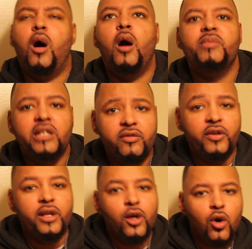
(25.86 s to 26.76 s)
This
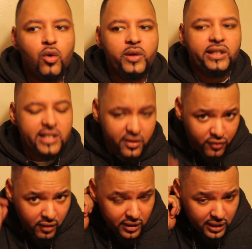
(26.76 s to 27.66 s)
video is
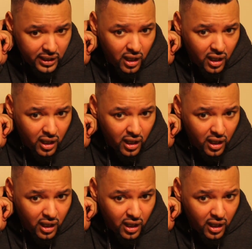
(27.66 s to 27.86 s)
different than